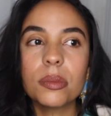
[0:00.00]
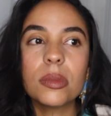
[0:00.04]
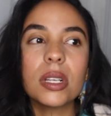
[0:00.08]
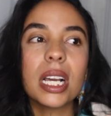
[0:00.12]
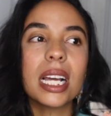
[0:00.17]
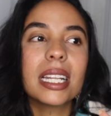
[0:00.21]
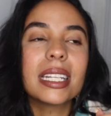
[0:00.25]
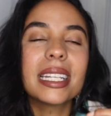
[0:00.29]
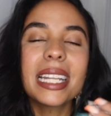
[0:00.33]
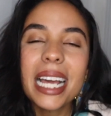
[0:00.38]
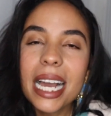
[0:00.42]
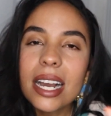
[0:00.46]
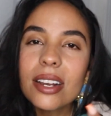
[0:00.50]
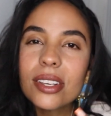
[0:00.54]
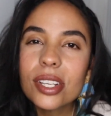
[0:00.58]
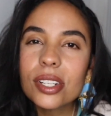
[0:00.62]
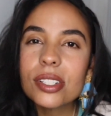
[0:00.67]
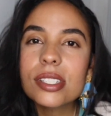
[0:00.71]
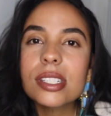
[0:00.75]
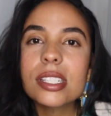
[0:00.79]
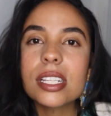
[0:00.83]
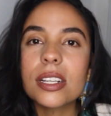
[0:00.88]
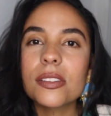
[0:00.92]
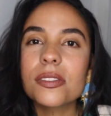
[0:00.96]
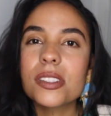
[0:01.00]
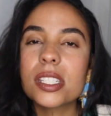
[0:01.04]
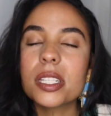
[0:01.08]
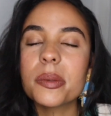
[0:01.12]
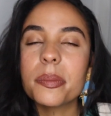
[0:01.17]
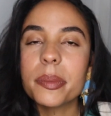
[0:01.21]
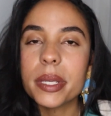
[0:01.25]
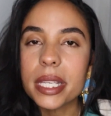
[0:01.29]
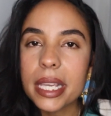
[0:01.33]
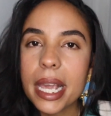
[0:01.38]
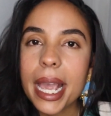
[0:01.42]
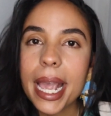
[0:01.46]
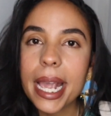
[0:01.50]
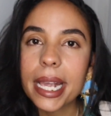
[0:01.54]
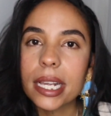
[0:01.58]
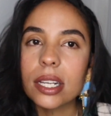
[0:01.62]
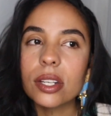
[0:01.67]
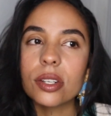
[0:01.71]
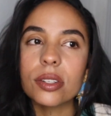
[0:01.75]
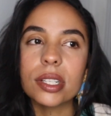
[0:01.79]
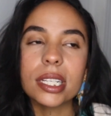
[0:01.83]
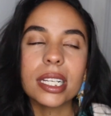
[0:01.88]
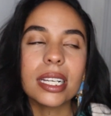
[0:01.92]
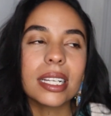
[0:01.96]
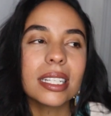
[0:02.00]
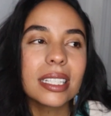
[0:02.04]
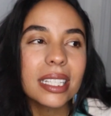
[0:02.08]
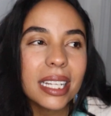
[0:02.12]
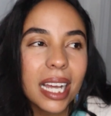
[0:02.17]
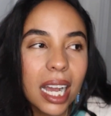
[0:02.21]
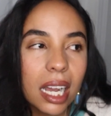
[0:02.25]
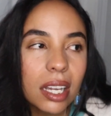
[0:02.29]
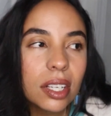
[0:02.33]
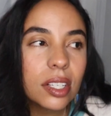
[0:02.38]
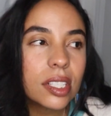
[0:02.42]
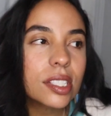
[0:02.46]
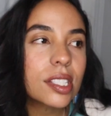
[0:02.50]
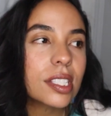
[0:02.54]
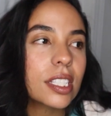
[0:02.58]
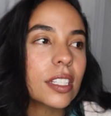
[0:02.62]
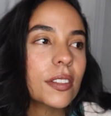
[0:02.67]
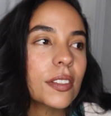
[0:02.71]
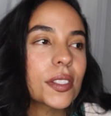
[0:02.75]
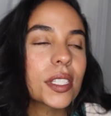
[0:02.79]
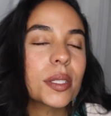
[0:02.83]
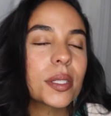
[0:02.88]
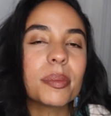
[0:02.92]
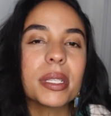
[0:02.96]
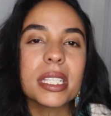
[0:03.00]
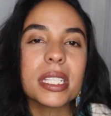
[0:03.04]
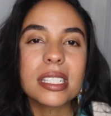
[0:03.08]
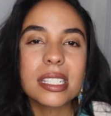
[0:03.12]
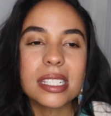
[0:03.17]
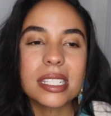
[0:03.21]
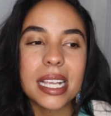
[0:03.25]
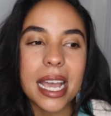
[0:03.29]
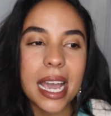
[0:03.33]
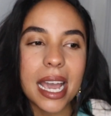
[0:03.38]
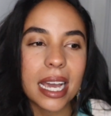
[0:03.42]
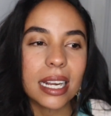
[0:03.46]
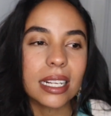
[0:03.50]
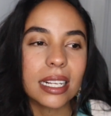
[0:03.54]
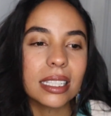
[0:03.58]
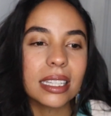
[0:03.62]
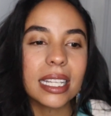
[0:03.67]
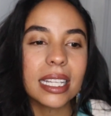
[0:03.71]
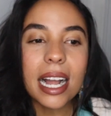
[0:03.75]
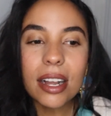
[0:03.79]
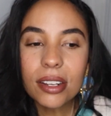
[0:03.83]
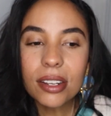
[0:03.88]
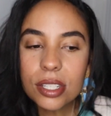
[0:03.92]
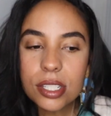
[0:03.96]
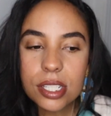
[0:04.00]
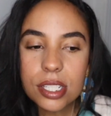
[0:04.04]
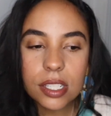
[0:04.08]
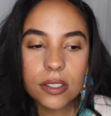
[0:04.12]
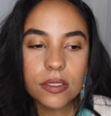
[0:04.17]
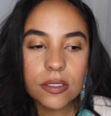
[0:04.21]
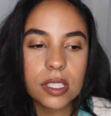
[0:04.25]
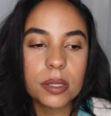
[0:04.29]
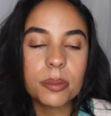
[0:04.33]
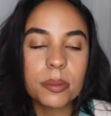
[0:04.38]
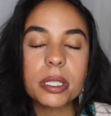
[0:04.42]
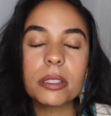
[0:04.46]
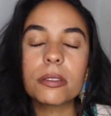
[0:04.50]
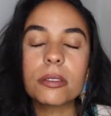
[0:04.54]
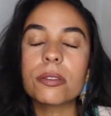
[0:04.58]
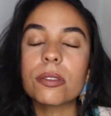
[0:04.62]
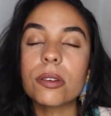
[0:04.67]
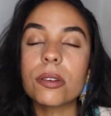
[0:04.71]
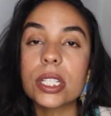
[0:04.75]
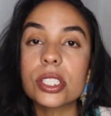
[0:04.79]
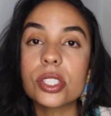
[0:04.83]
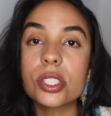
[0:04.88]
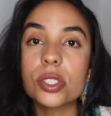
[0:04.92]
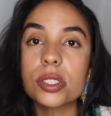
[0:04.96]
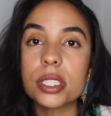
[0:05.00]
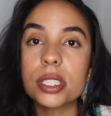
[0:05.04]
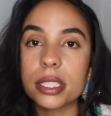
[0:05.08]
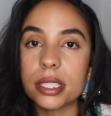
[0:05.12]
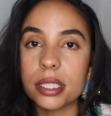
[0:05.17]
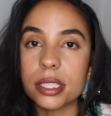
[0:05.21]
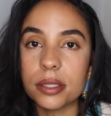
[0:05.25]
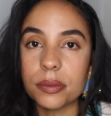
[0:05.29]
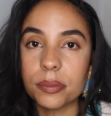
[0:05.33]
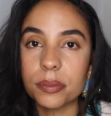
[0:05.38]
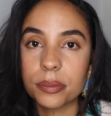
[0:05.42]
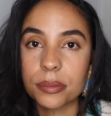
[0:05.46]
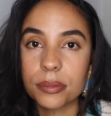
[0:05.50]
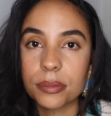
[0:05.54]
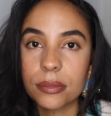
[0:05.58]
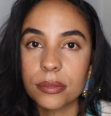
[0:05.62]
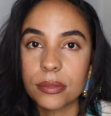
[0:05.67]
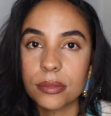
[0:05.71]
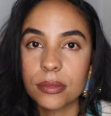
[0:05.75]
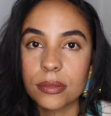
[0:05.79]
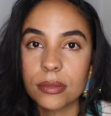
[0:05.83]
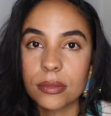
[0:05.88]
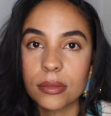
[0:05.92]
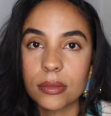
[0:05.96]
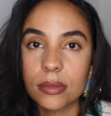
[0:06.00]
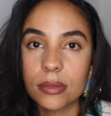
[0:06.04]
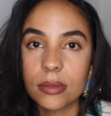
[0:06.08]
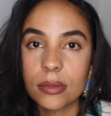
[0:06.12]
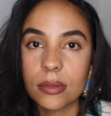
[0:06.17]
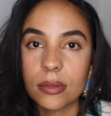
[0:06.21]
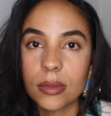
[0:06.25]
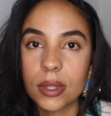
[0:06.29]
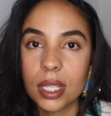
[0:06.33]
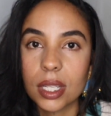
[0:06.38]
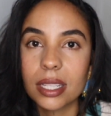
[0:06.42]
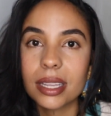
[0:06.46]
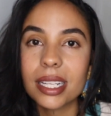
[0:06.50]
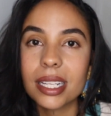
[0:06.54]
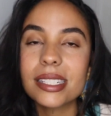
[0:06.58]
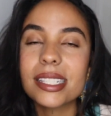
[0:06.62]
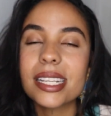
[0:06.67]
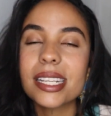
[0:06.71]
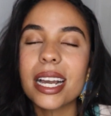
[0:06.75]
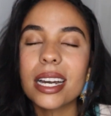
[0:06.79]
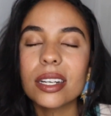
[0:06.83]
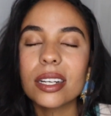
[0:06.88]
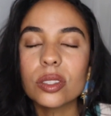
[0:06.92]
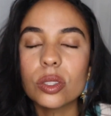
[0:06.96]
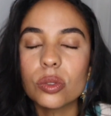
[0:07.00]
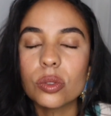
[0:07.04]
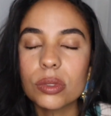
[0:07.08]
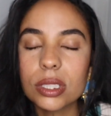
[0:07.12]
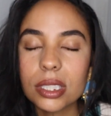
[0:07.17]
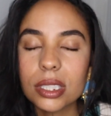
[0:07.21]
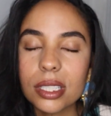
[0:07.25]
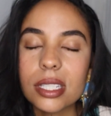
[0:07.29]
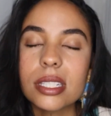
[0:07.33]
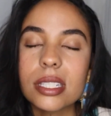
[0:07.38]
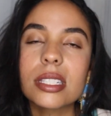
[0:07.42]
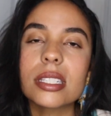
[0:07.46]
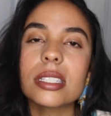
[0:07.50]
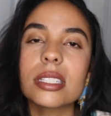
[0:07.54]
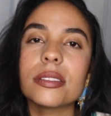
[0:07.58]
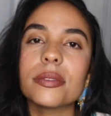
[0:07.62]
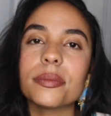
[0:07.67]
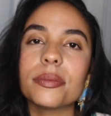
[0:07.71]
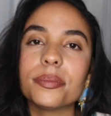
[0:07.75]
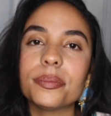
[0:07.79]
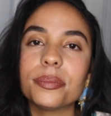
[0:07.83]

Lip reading: Allow yourself to be angry. Allow yourself to be sad. Allow yourself to be frustrated. That's how you release it.